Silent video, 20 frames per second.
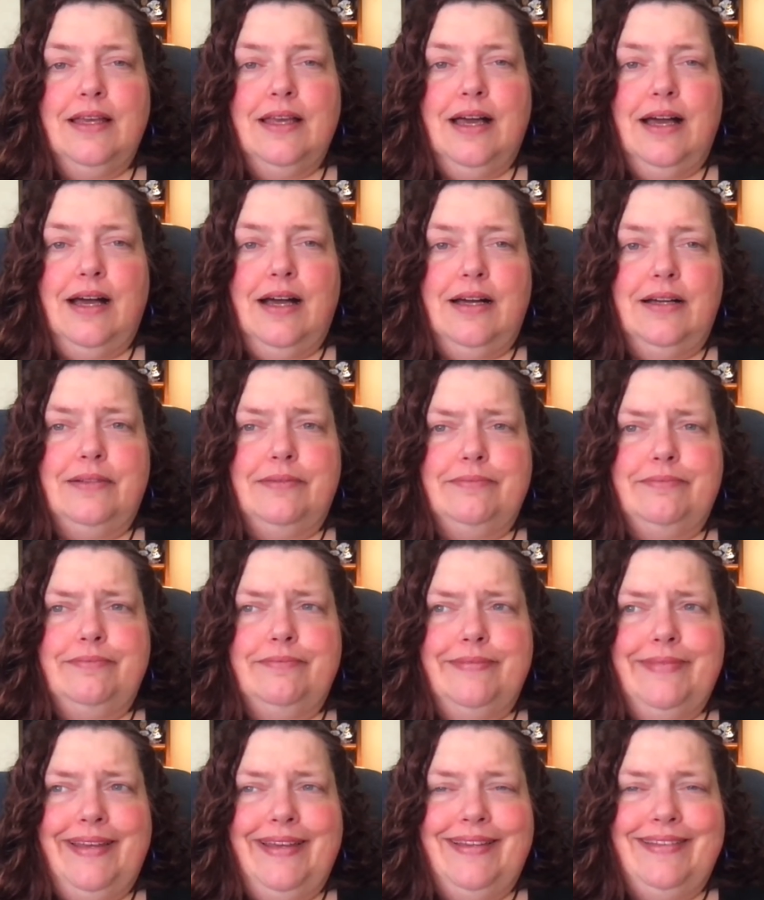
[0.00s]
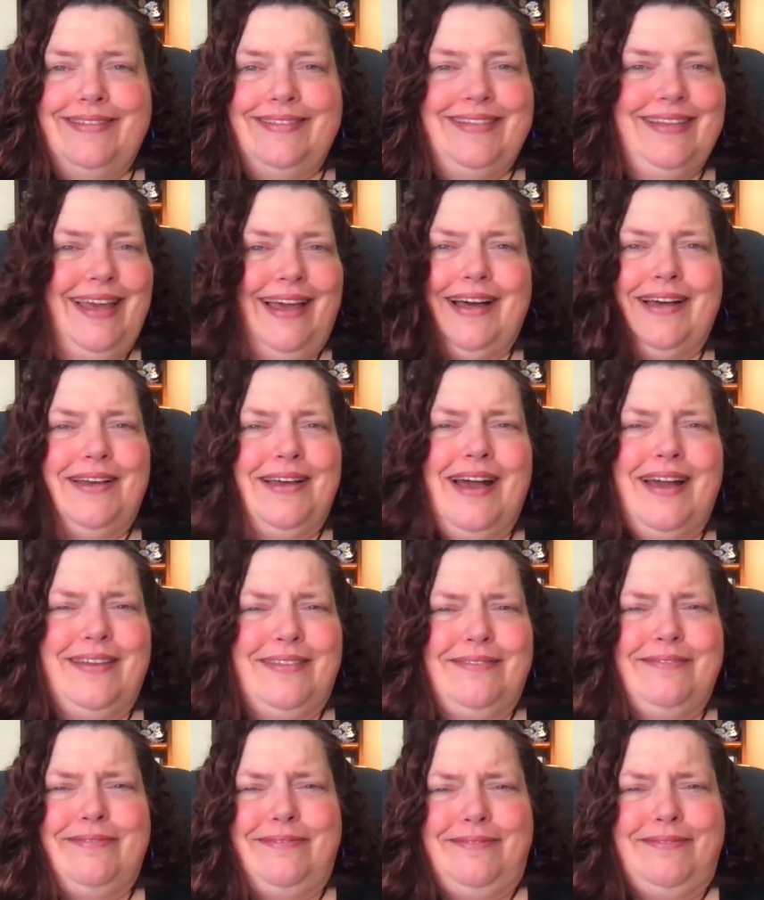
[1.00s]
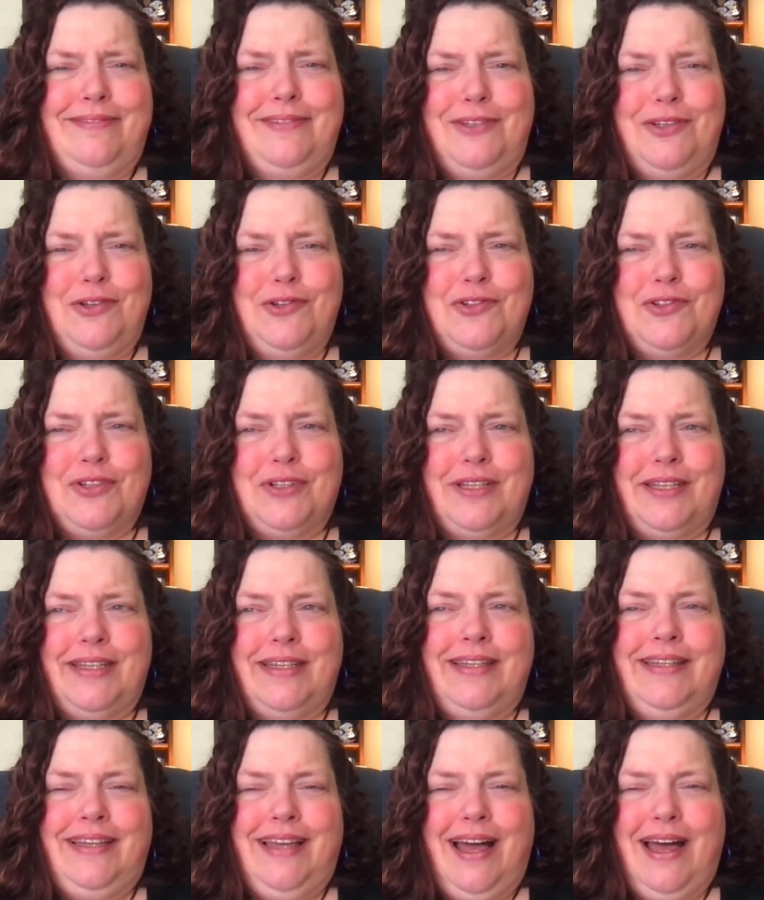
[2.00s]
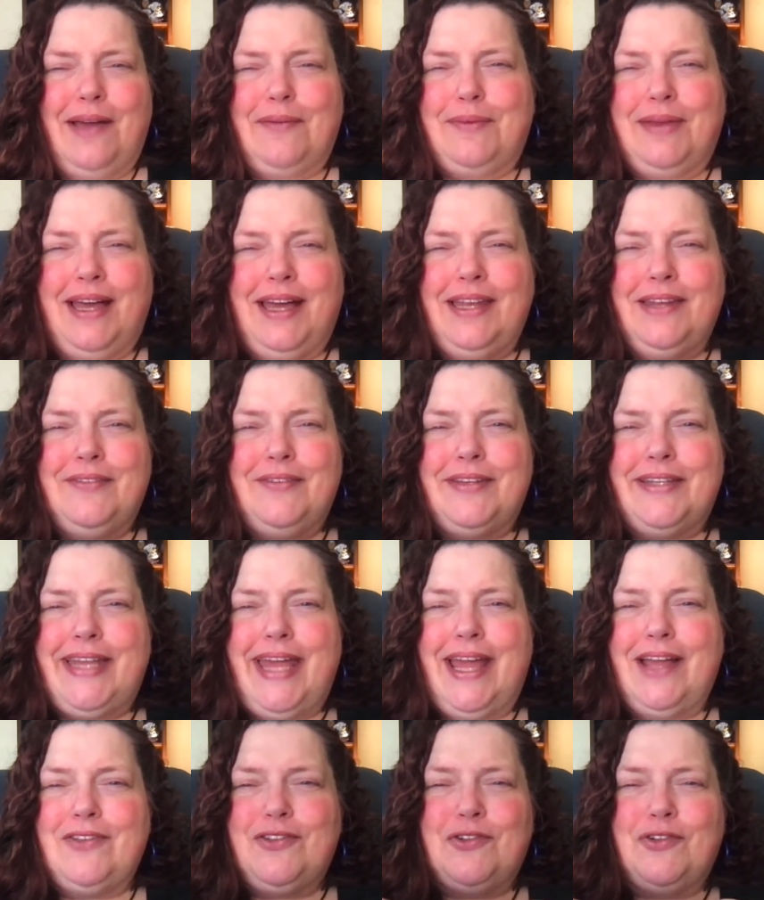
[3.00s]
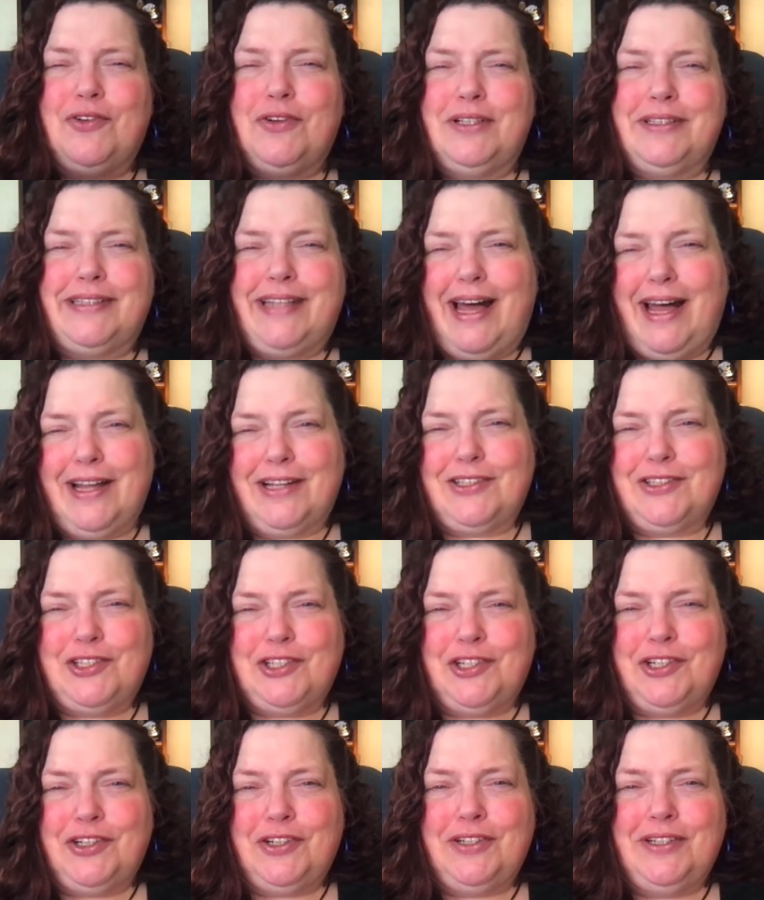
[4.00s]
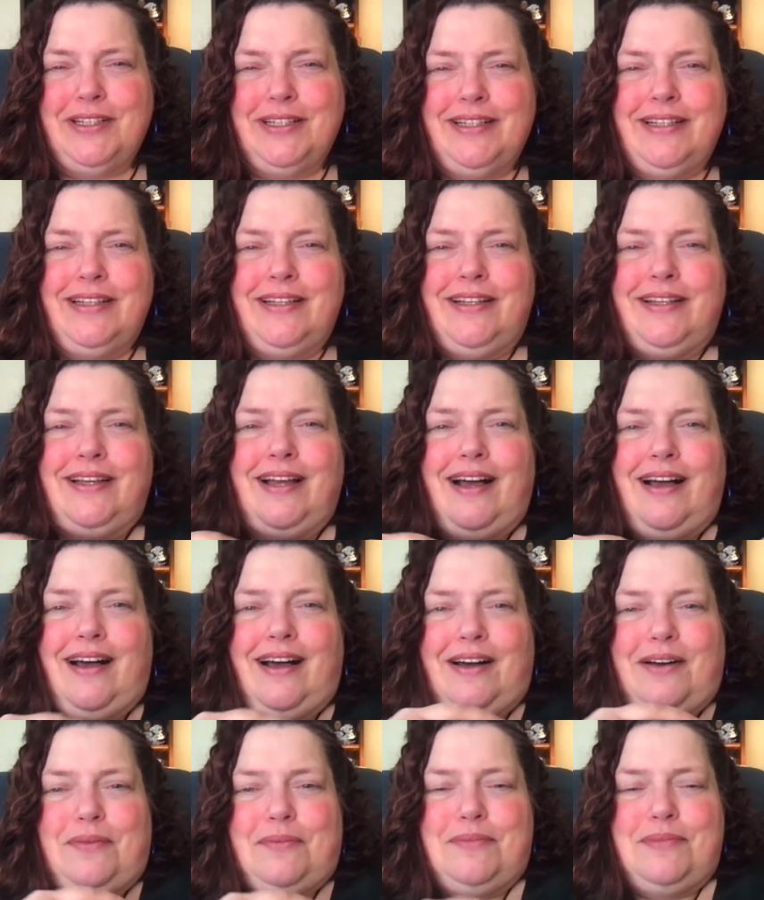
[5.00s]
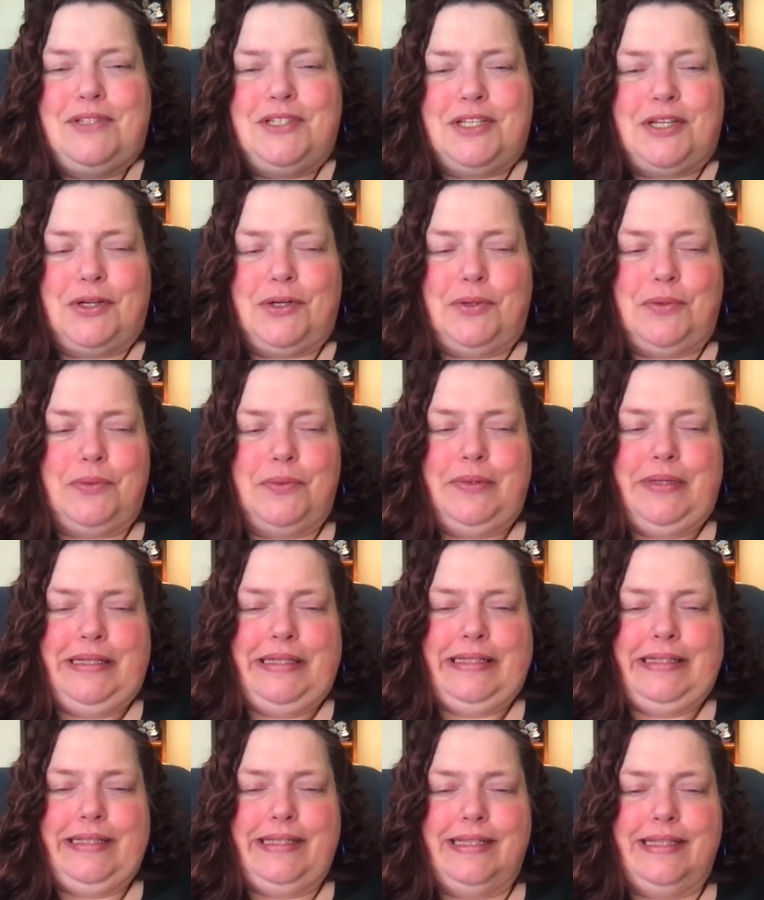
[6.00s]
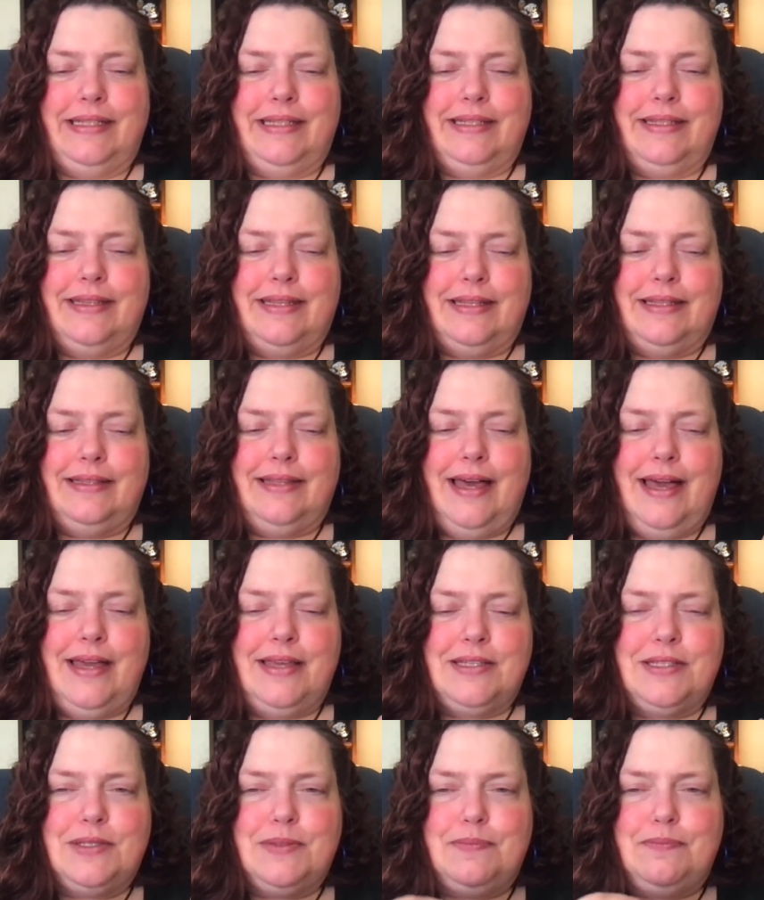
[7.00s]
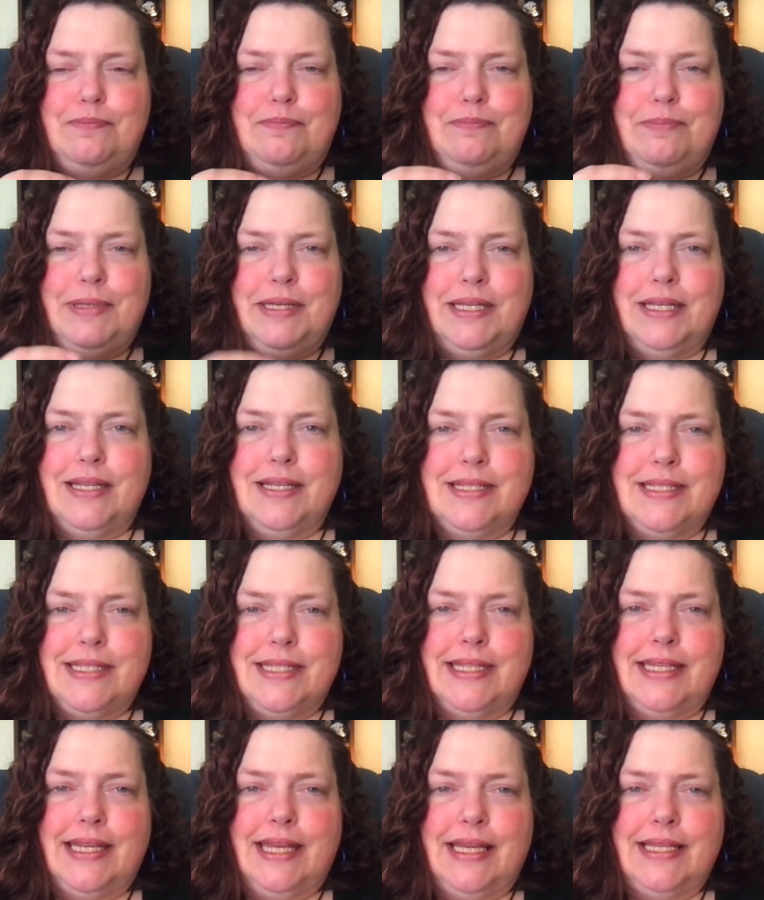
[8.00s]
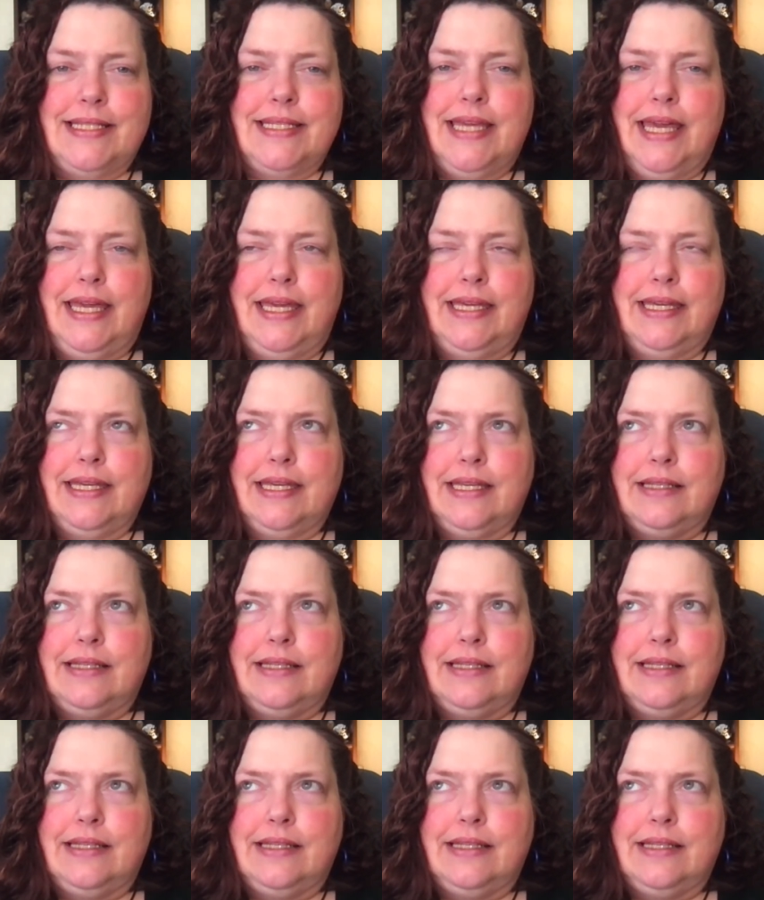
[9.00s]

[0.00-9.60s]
And yeah, I'm kind of a natural nocturne. So the last pills that I take